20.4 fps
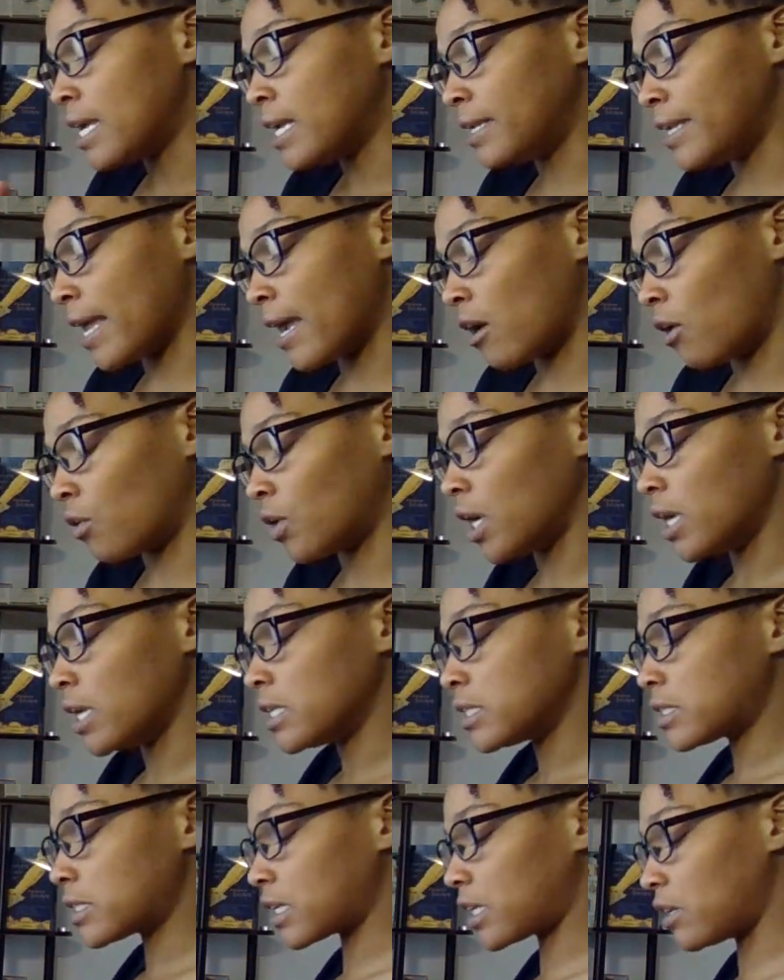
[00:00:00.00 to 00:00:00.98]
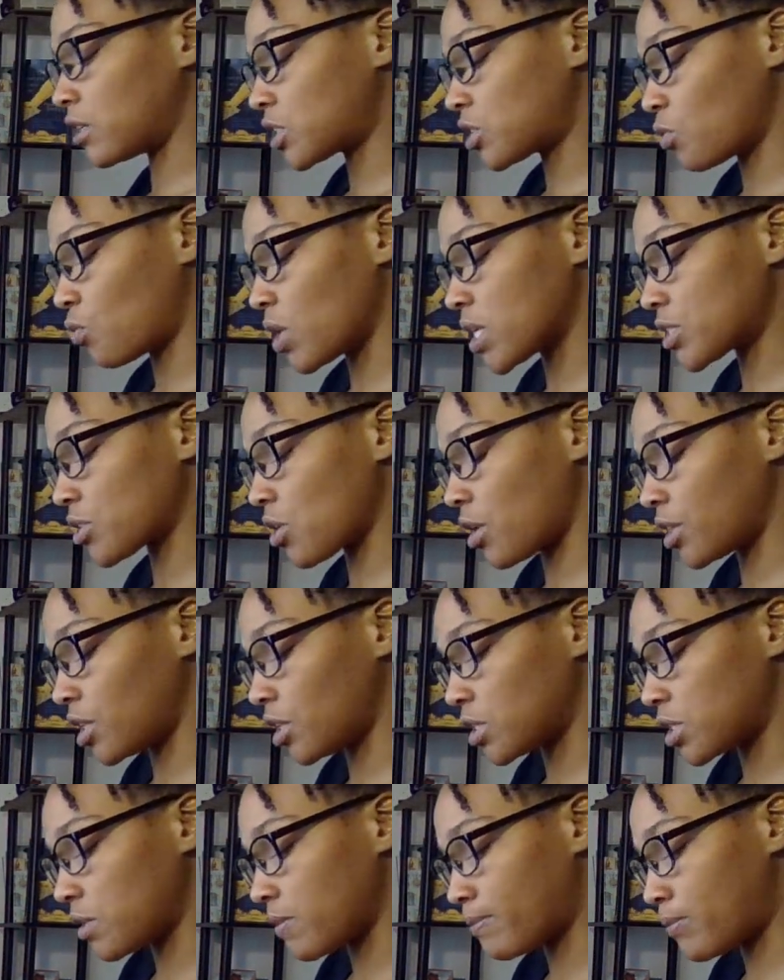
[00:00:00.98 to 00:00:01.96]
Now, to get to what's on
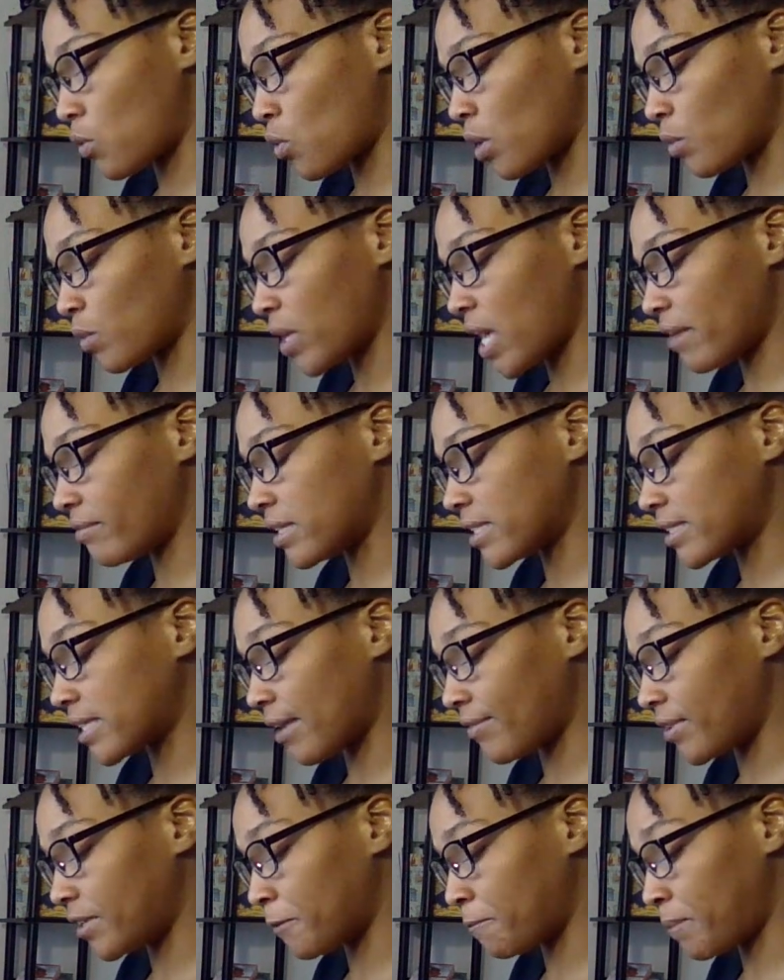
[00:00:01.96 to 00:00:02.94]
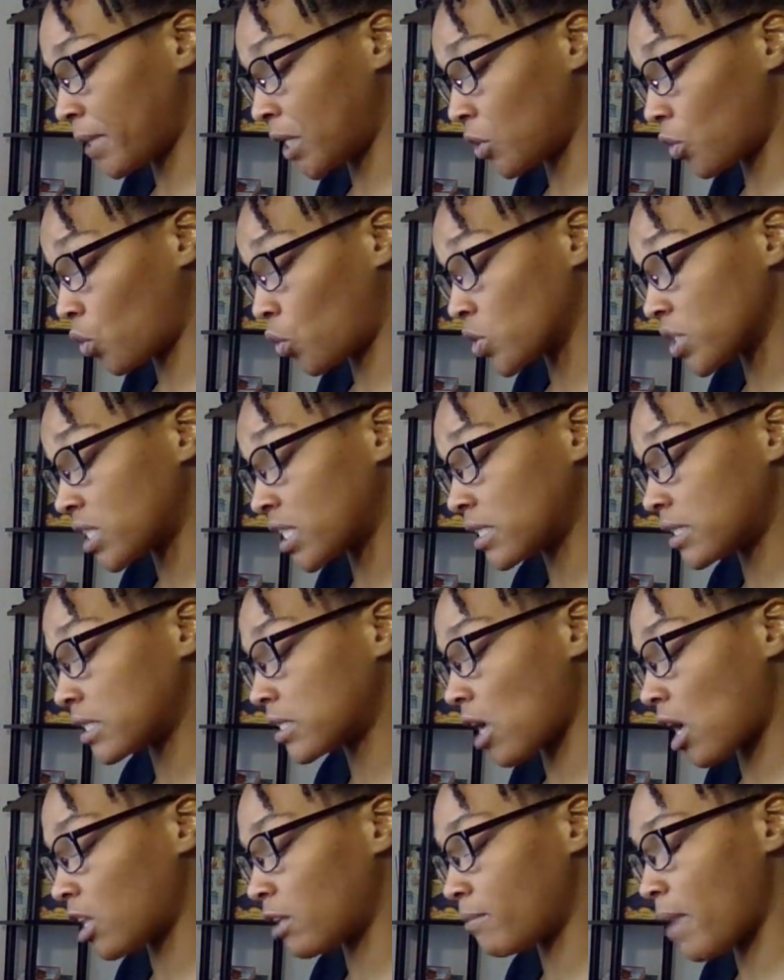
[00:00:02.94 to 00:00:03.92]
the board, we have the Seven of Pentacles. This
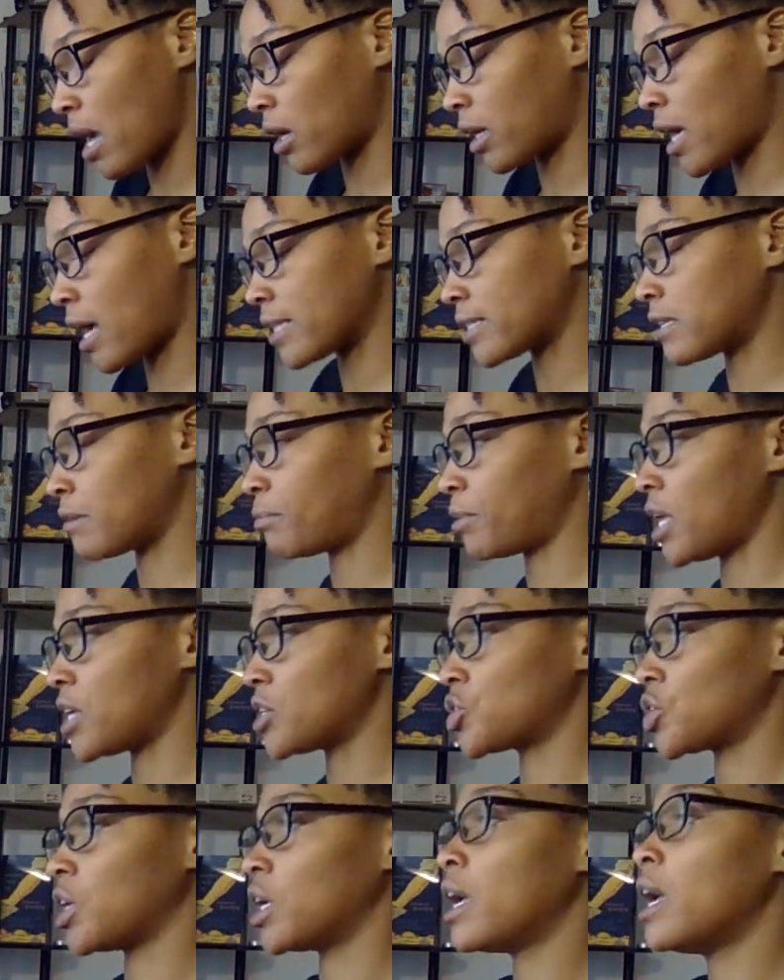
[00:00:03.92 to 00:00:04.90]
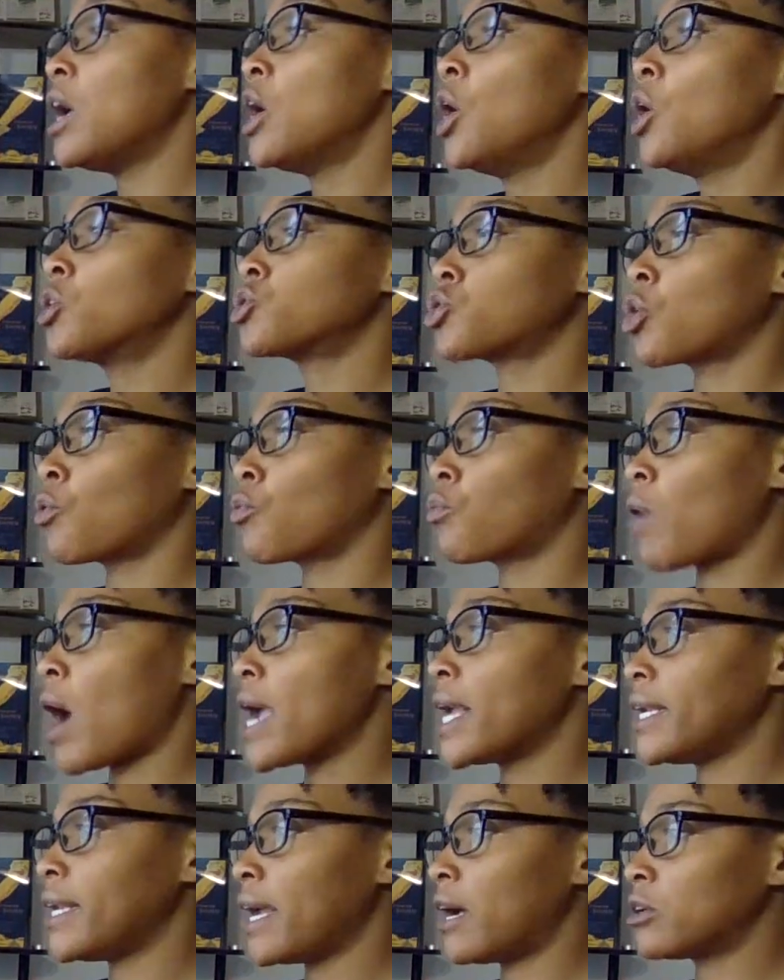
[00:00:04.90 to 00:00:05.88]
is all about contemplation. So
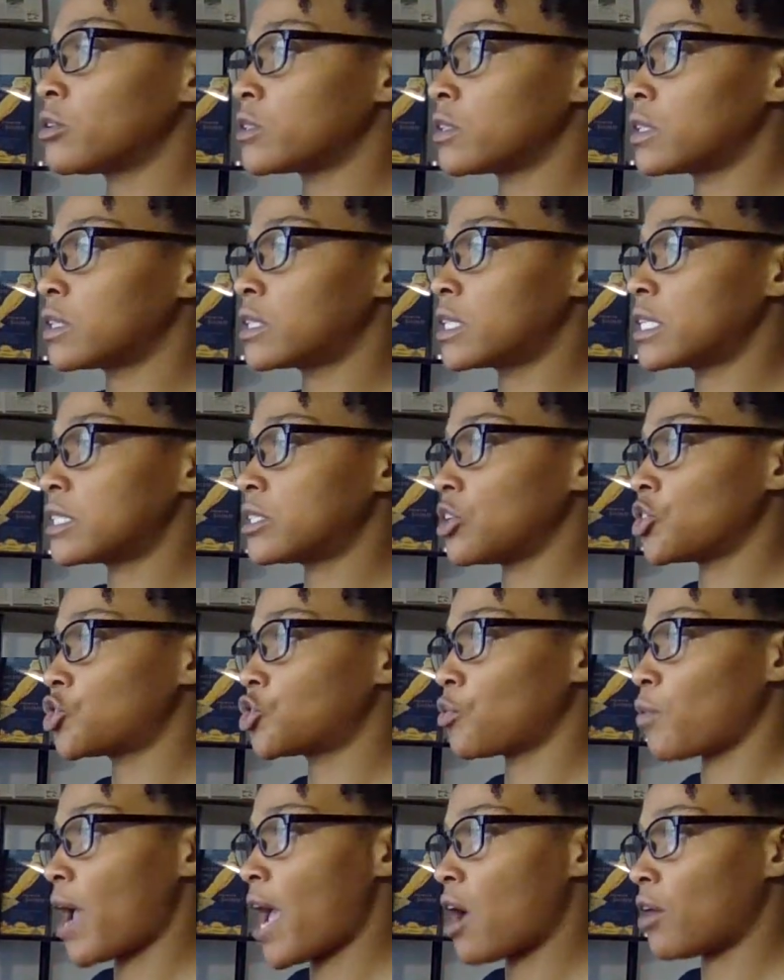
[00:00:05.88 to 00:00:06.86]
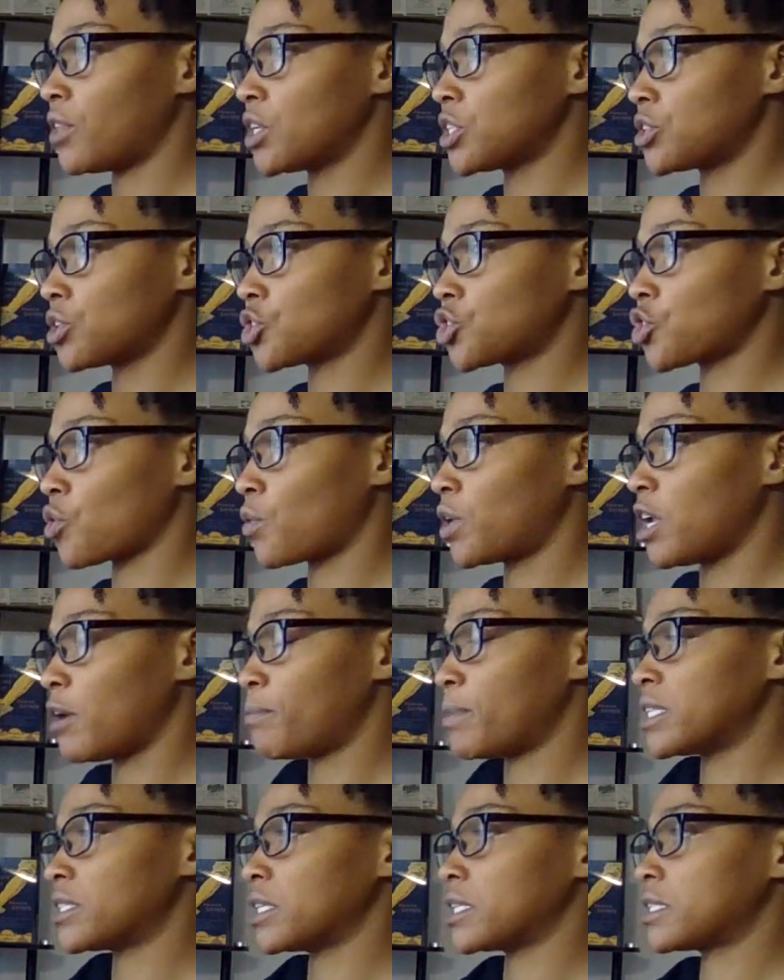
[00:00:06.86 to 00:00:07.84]
right now, the situation, how this is showing
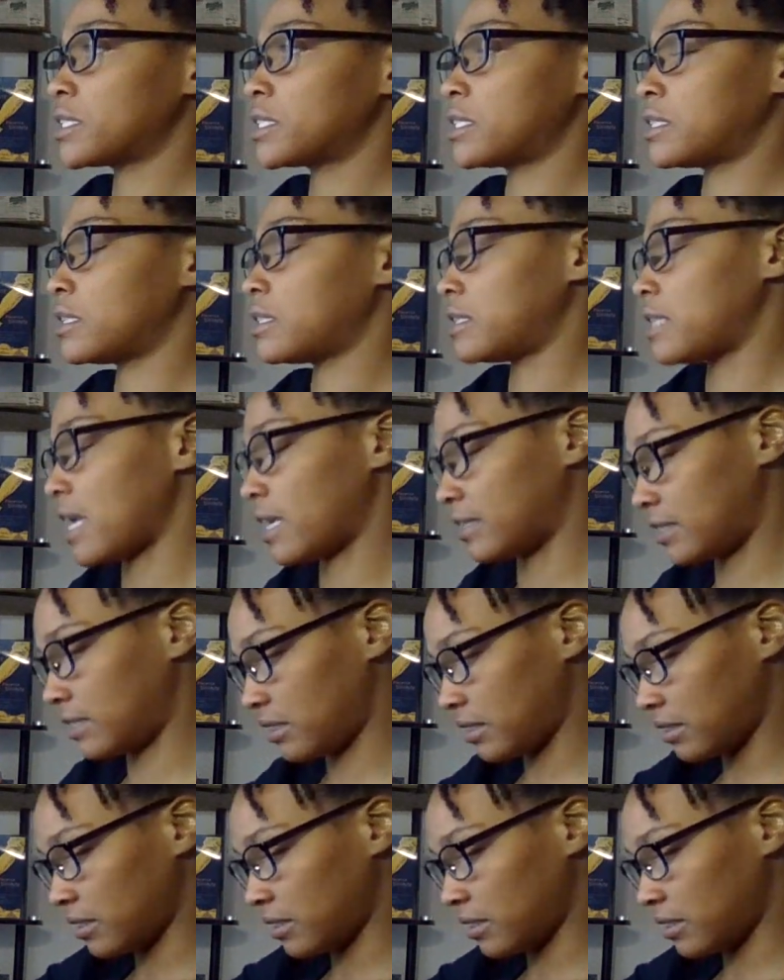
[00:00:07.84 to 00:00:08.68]
up is this, that